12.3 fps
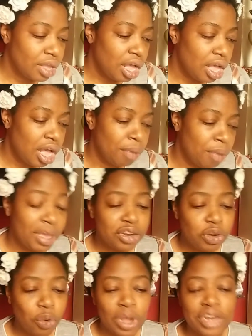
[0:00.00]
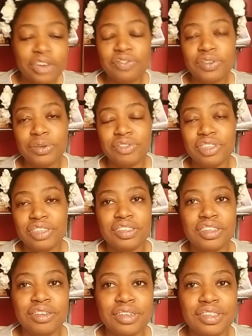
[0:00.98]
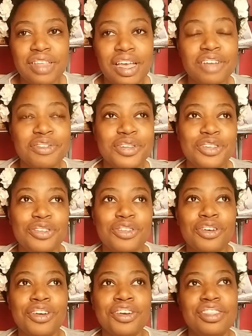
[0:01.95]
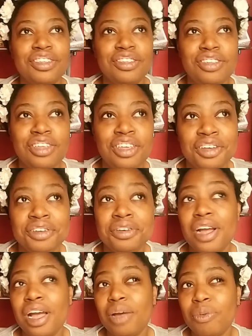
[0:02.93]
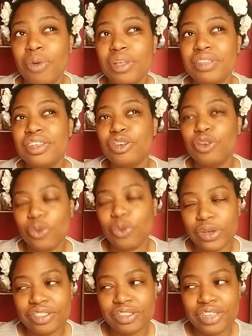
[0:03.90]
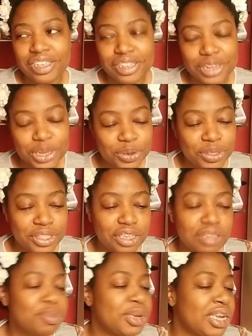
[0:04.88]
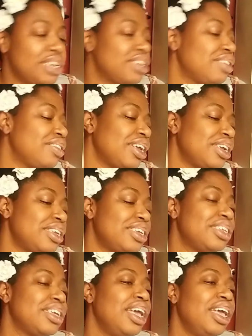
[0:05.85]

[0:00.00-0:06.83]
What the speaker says: And quite a few of these series I actually started this year. I wasn't going to include these, but I decided